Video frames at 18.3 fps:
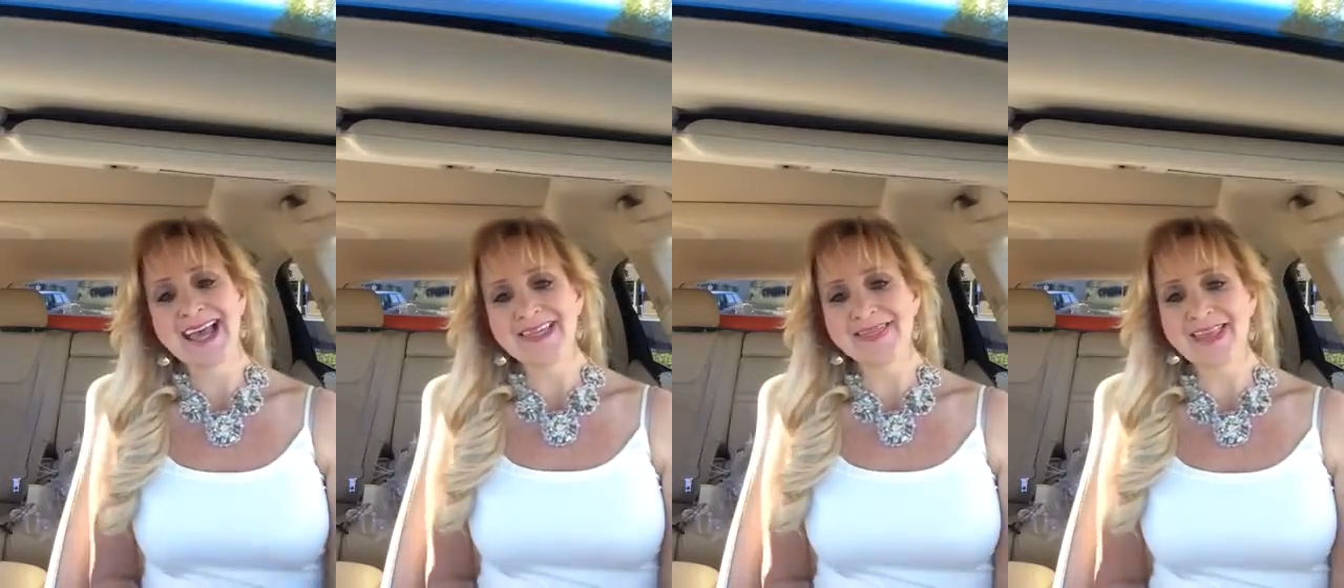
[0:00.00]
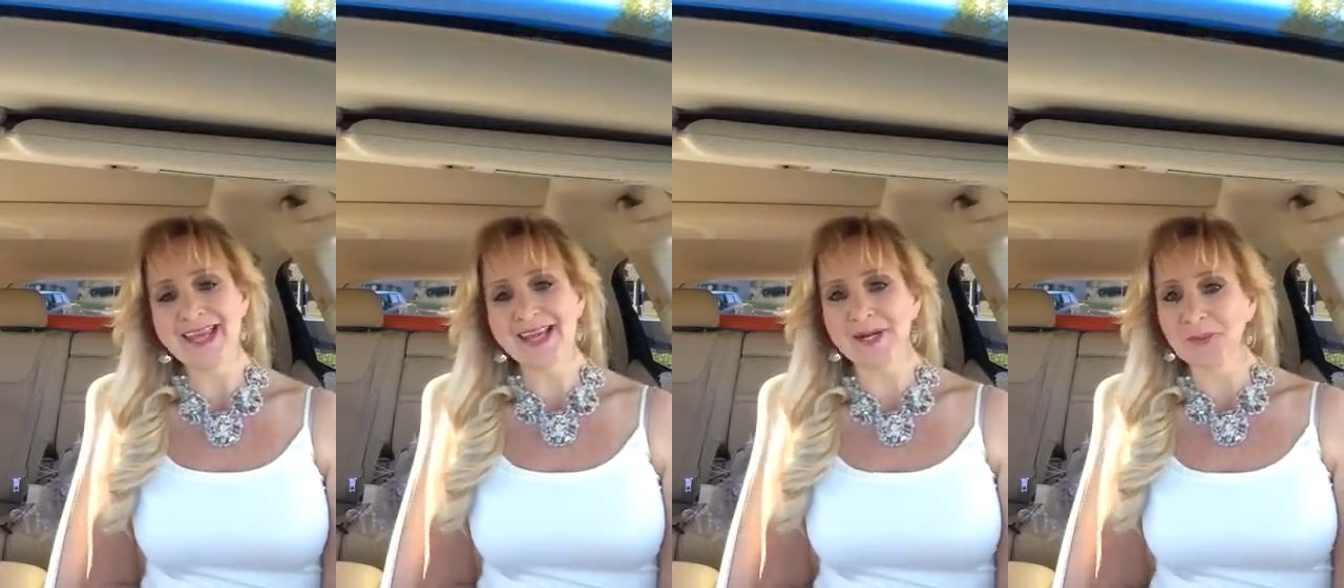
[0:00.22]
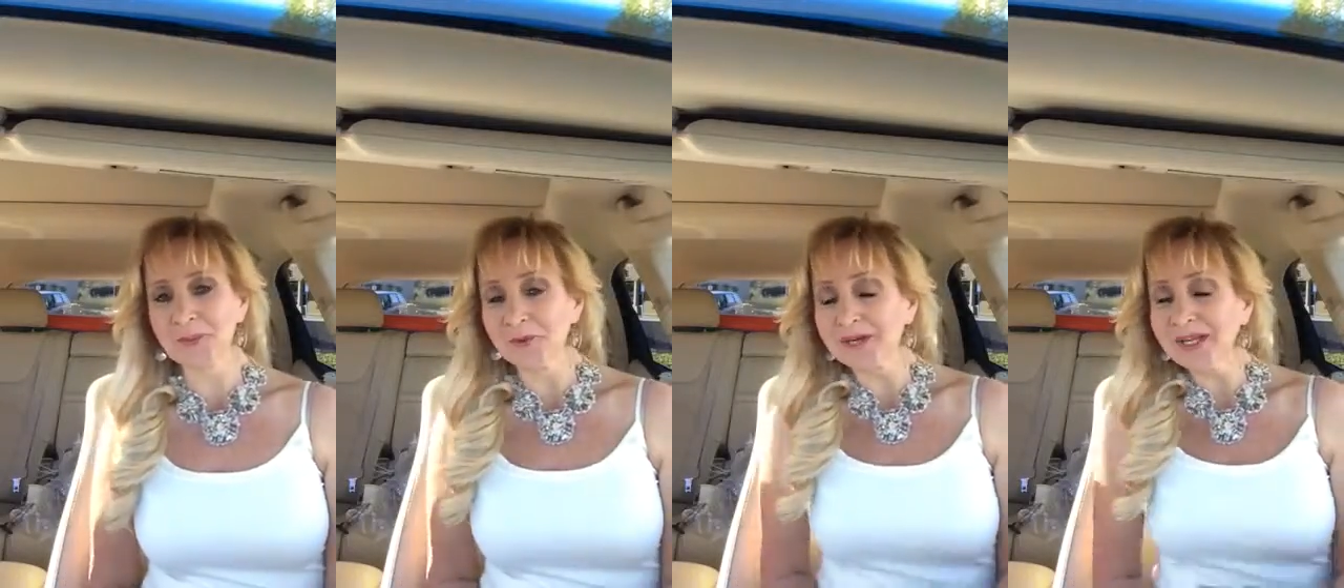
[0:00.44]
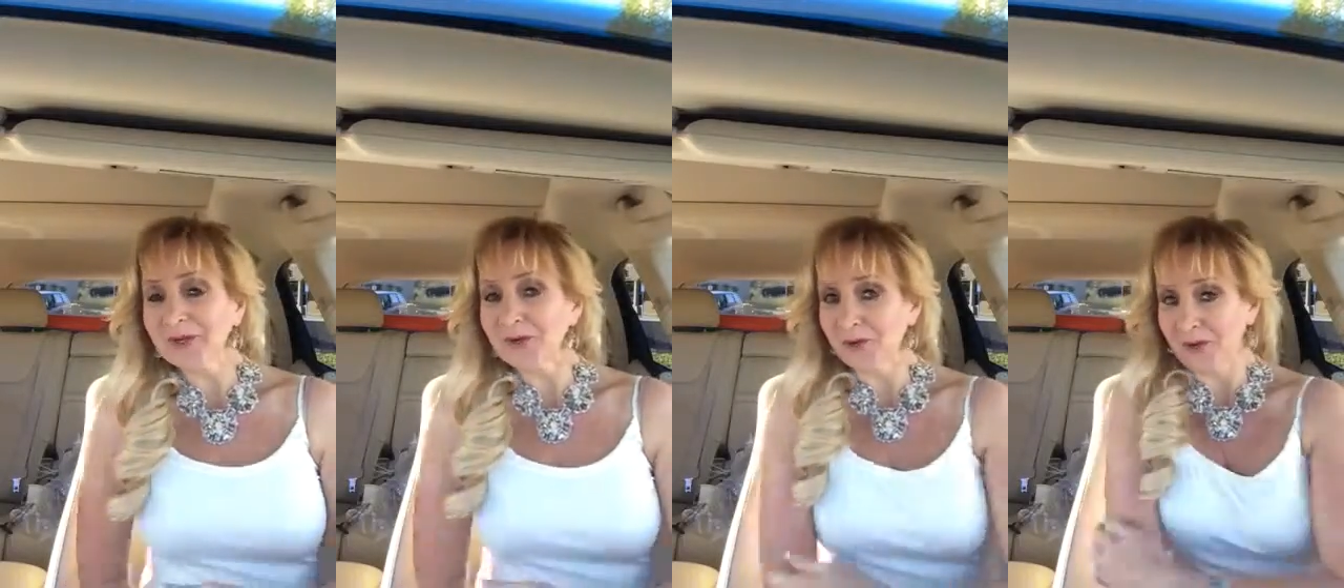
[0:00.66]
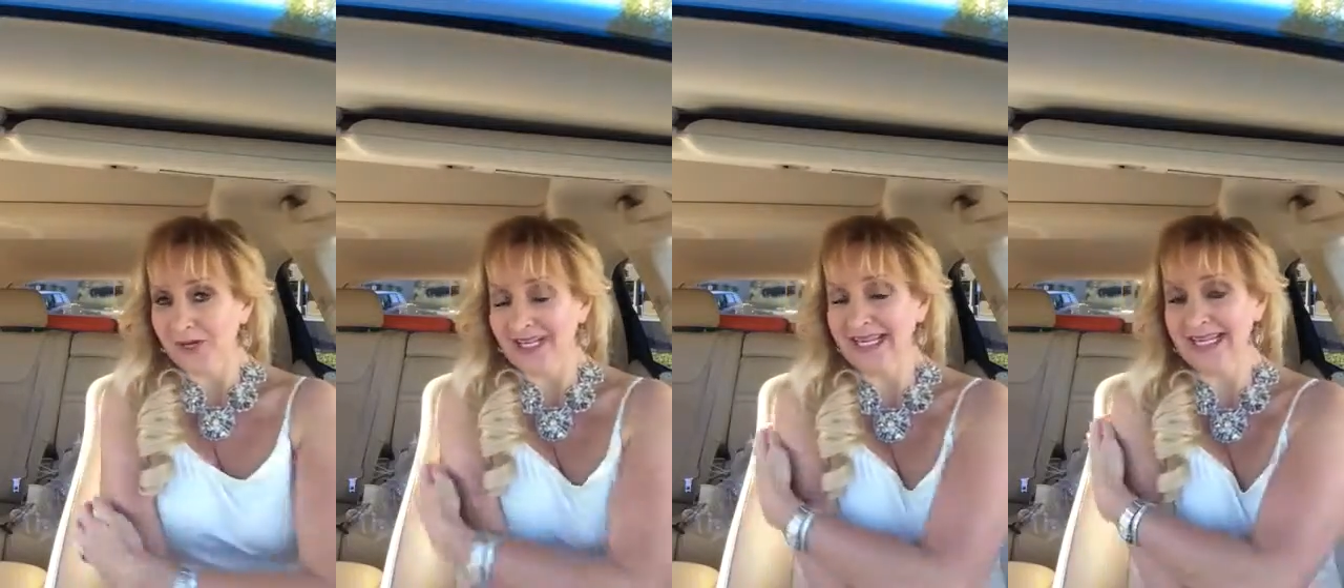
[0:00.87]
than a Marine
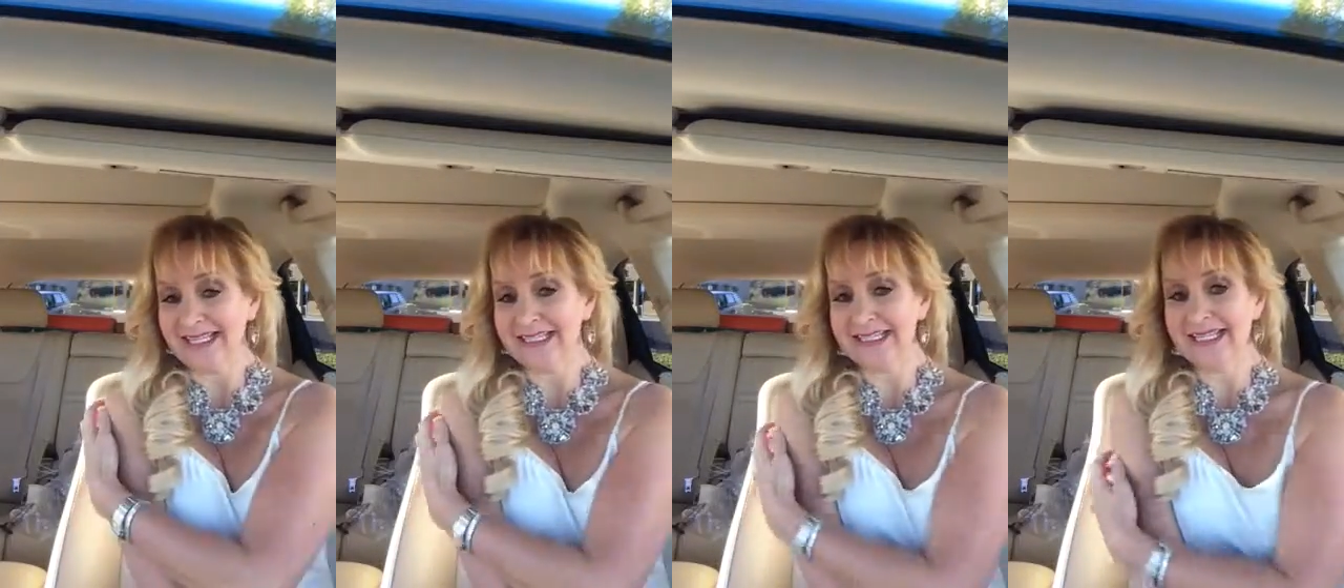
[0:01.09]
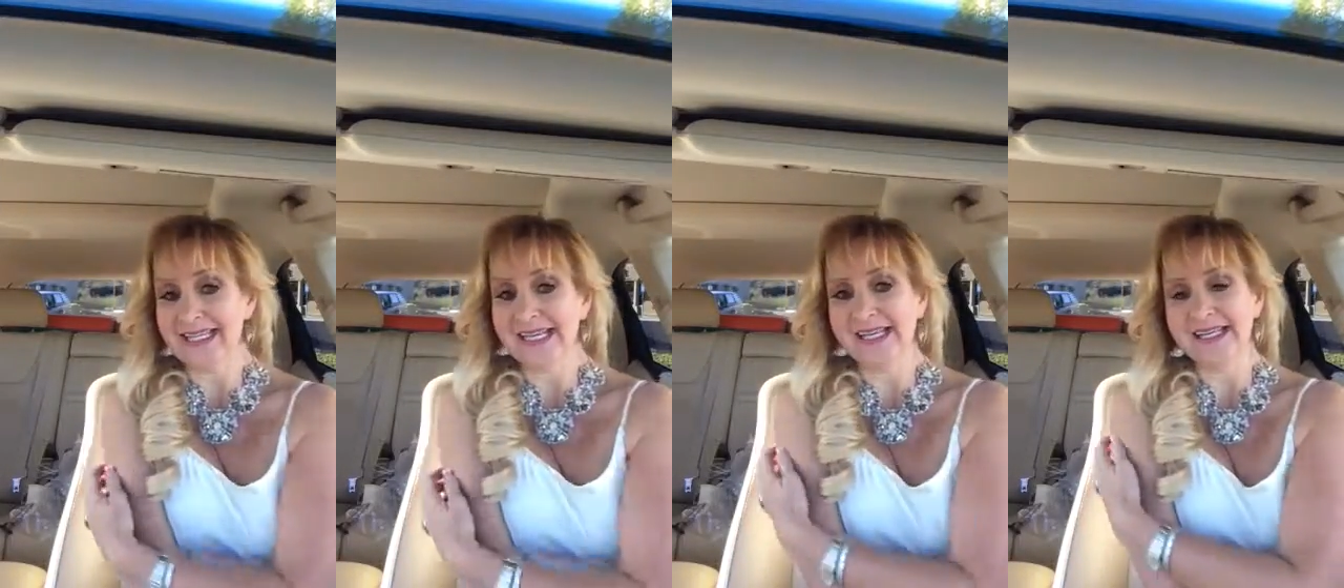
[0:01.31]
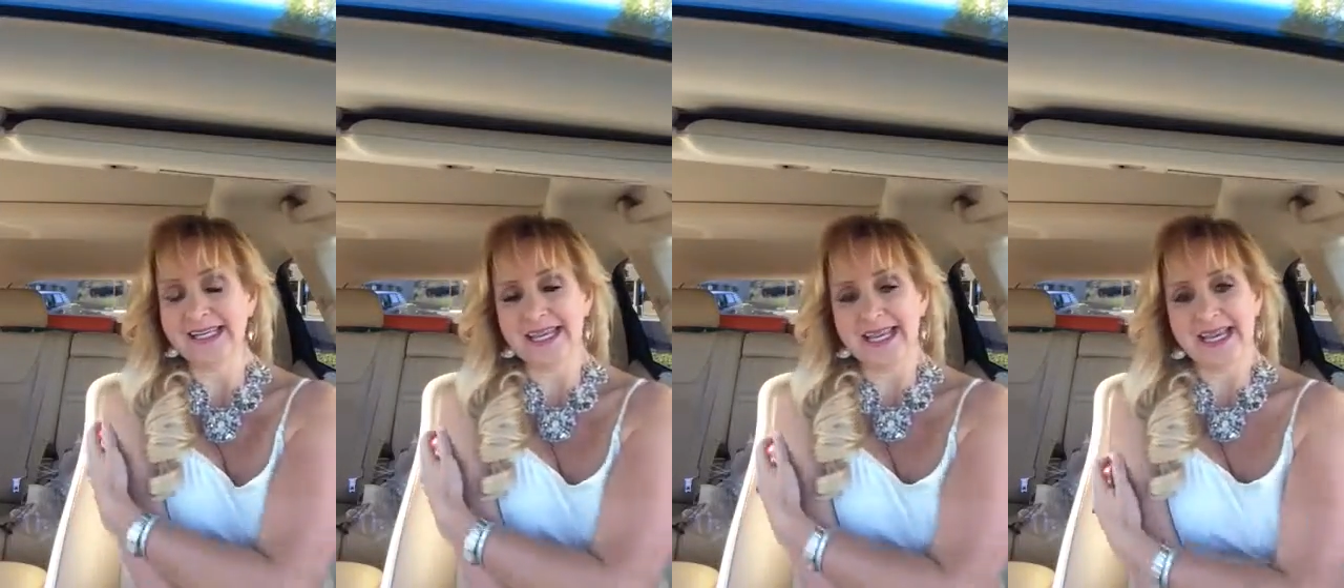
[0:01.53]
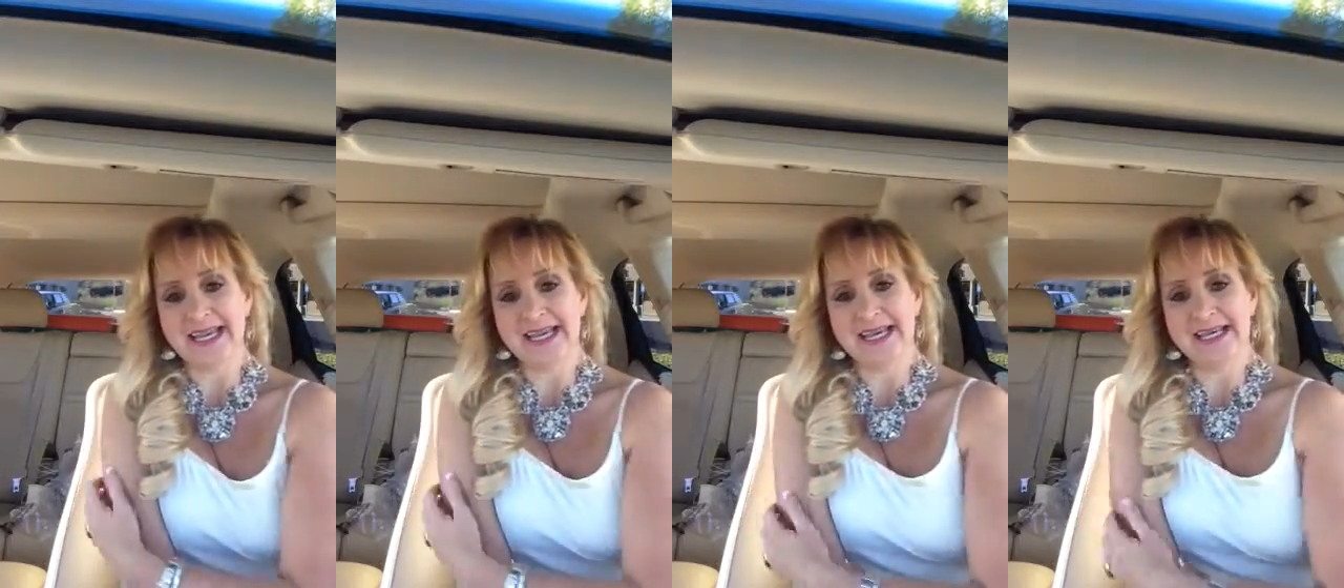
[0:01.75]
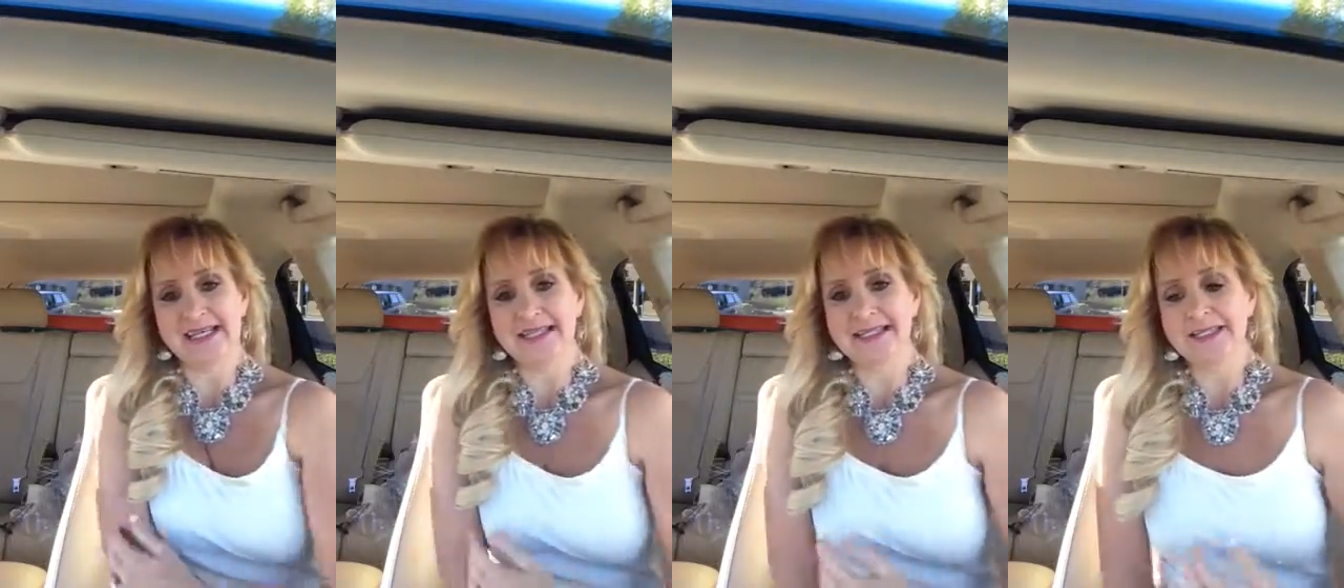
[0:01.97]
Corps candidate.
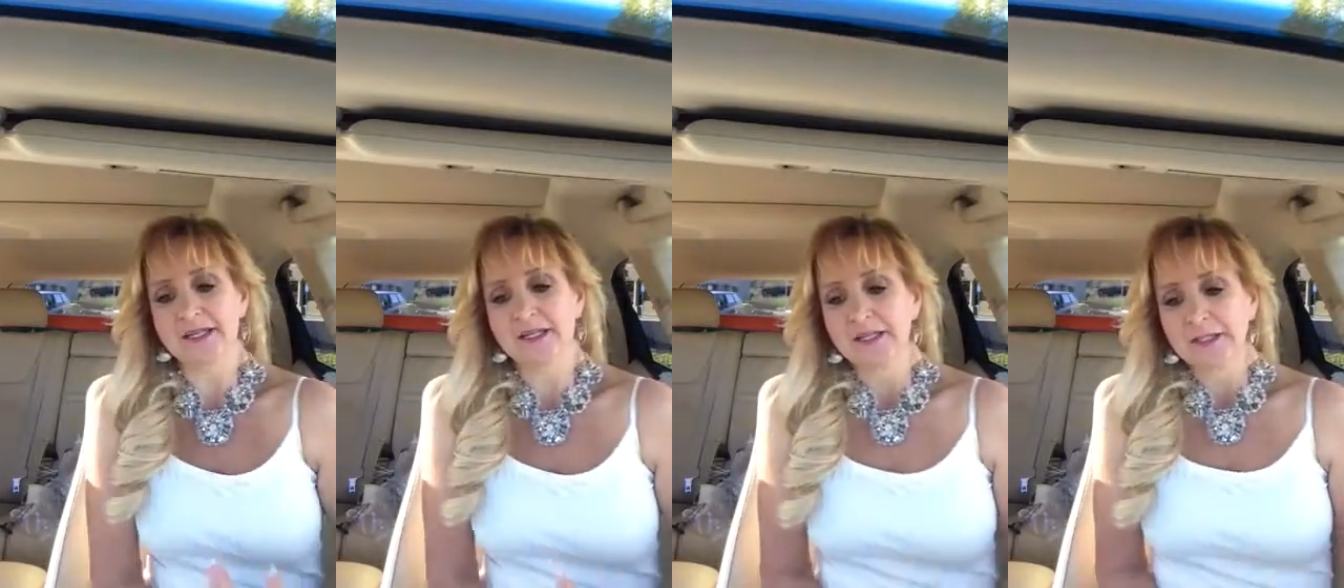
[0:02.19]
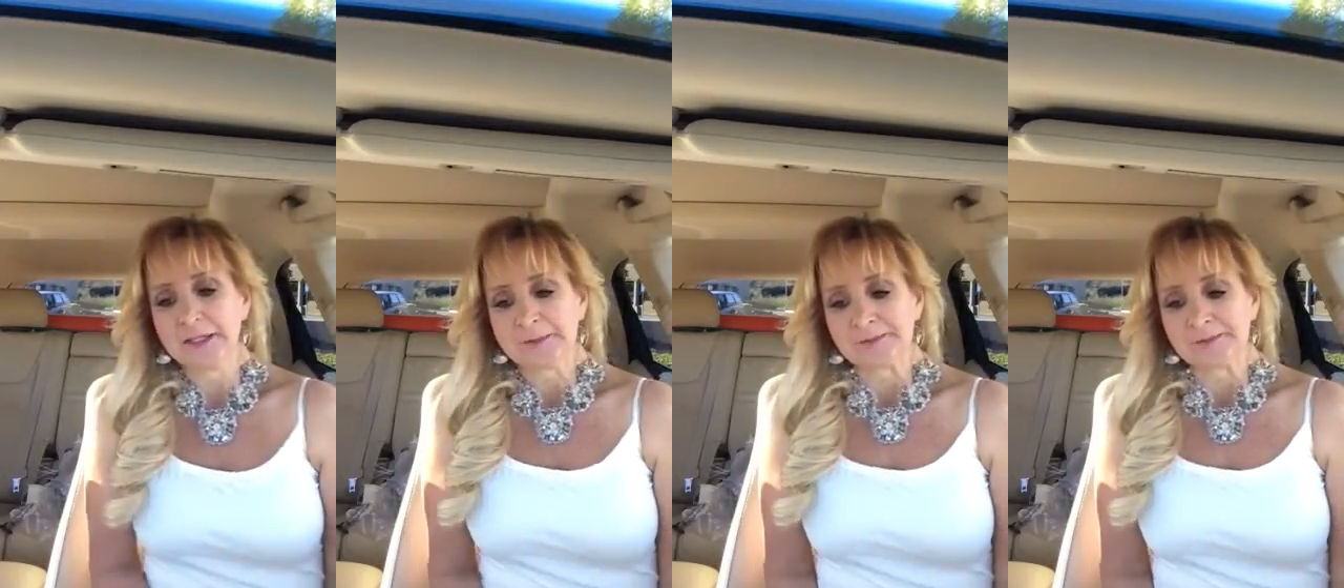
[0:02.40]
And